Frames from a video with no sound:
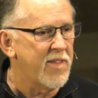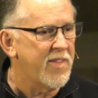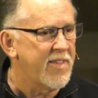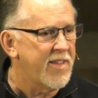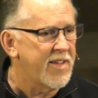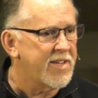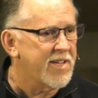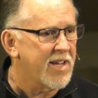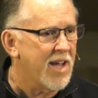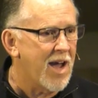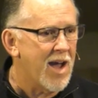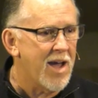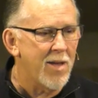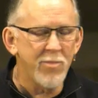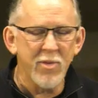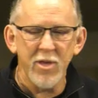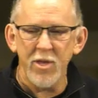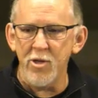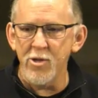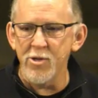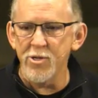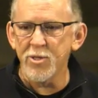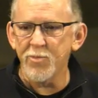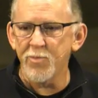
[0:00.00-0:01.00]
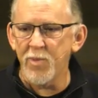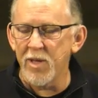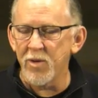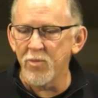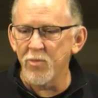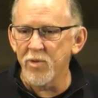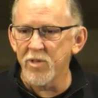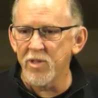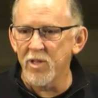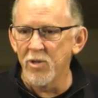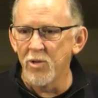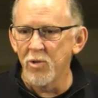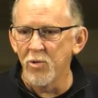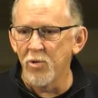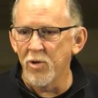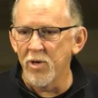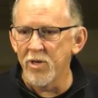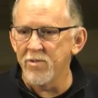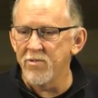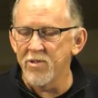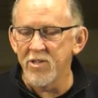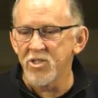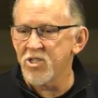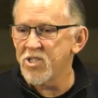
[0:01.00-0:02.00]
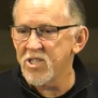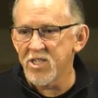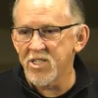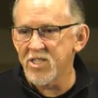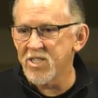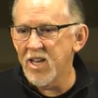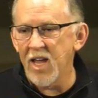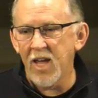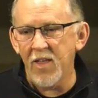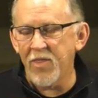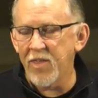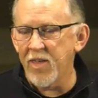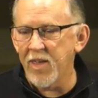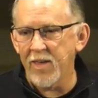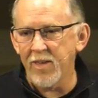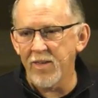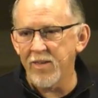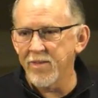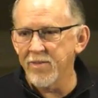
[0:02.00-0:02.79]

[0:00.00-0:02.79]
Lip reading: the time that you spend with the Lord. There's just nothing.